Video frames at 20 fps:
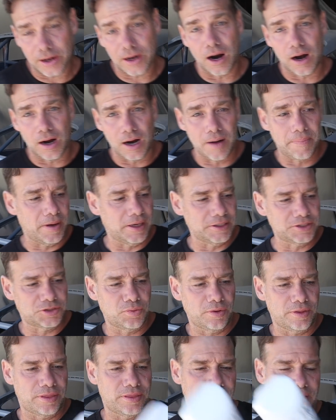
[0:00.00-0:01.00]
car a bunch
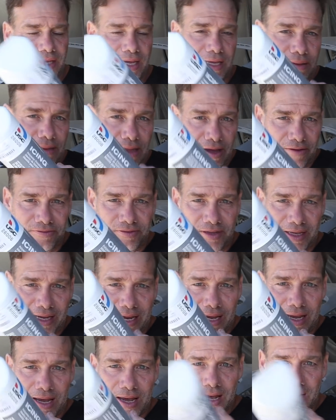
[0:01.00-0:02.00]
with the
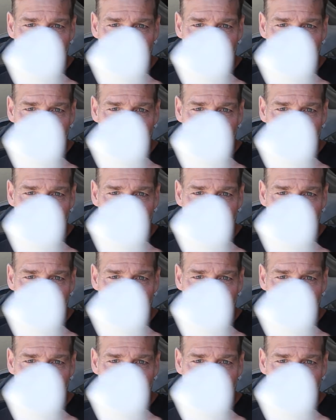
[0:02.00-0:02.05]
lovely